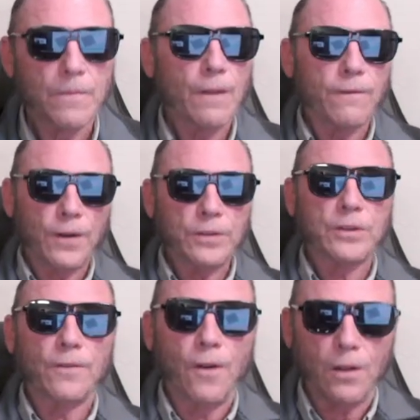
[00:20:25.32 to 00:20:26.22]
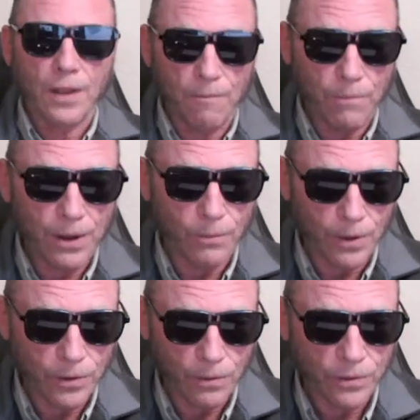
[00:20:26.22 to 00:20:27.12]
first of all, can be
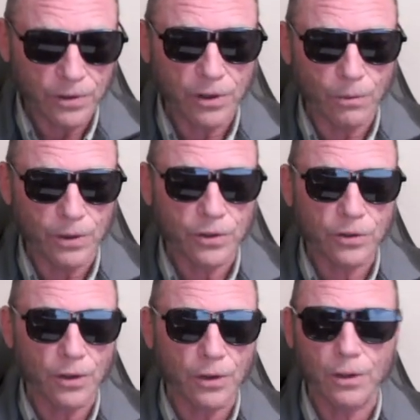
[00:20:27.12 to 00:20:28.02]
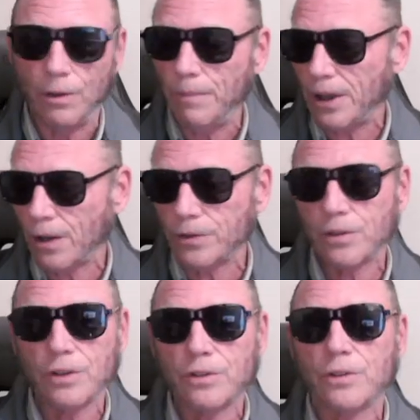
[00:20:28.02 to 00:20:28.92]
reduced to a circle, because
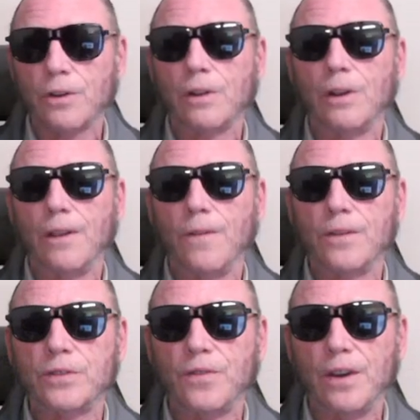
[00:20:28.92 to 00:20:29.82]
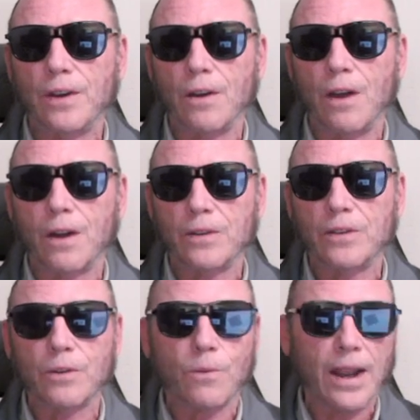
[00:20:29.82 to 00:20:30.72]
the circle and the sphere are
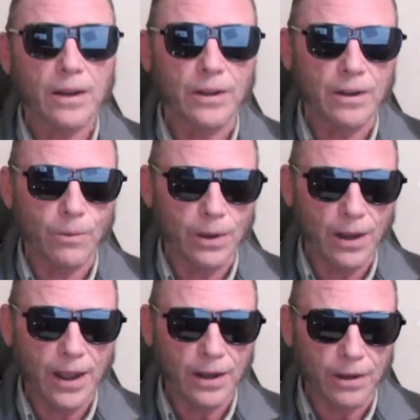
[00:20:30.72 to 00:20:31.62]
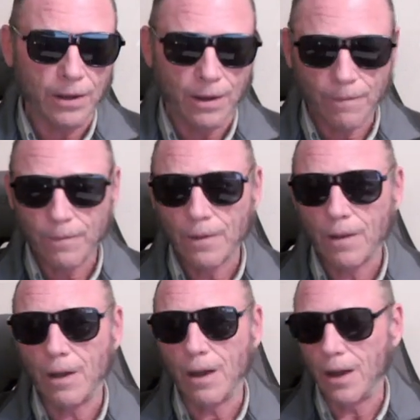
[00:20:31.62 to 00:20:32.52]
directly related
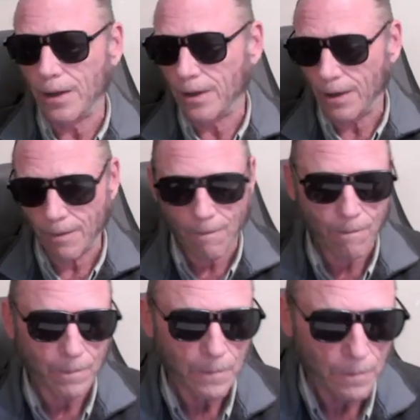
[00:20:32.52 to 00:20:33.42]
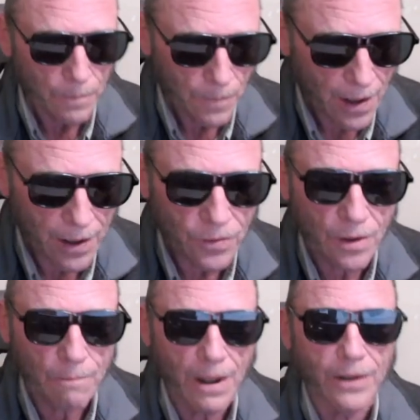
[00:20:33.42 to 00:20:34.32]
on a
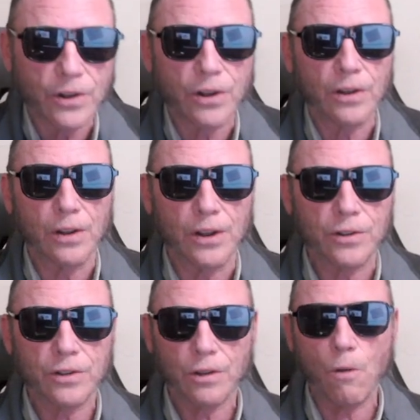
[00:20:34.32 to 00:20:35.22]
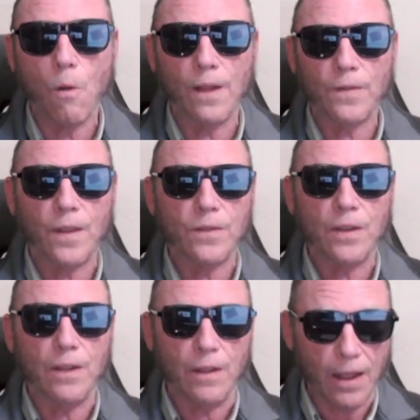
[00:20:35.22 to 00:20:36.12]
dimensionless
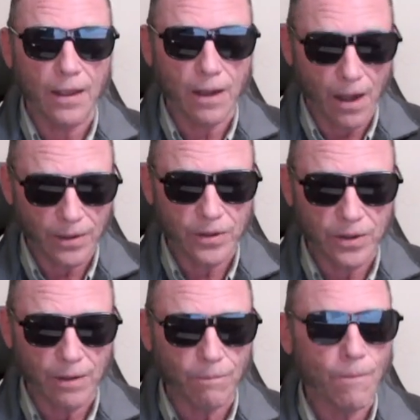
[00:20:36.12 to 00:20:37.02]
quantity, a constant.